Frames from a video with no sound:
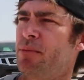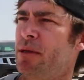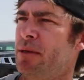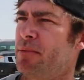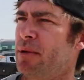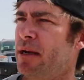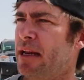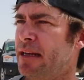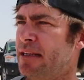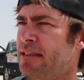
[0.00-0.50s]

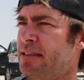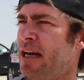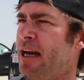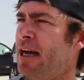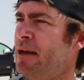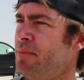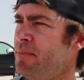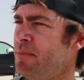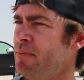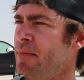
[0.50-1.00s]
people at a
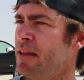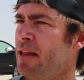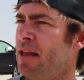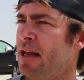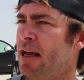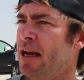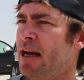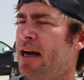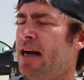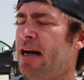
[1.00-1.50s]
time,
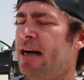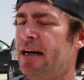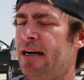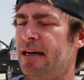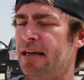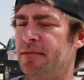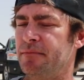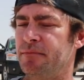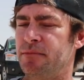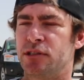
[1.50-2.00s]

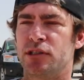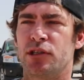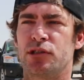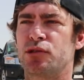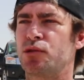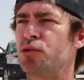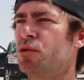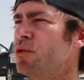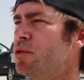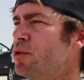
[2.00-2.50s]
um, so
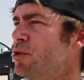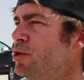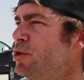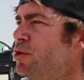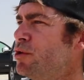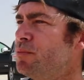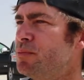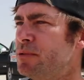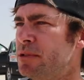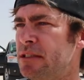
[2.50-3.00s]
school
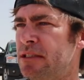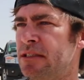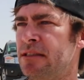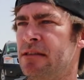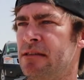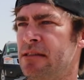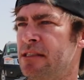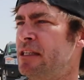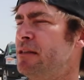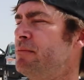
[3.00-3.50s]
groups,
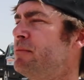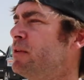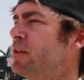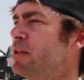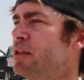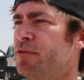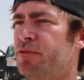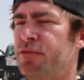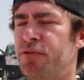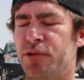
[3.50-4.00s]
team
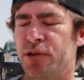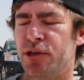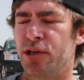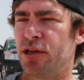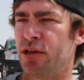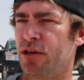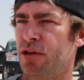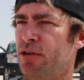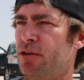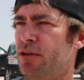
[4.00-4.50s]
building for
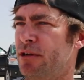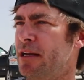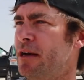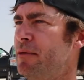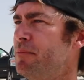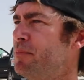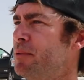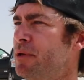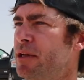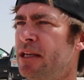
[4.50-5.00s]
your
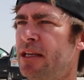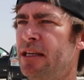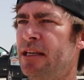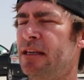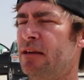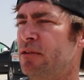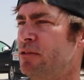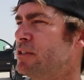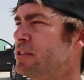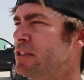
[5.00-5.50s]
company
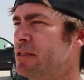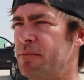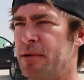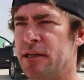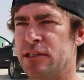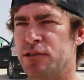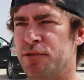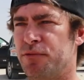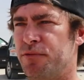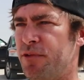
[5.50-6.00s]
or just a
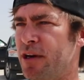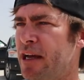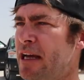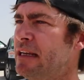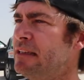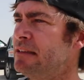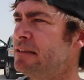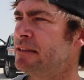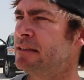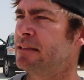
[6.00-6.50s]
bunch of
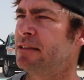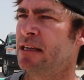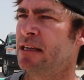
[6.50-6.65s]
friends.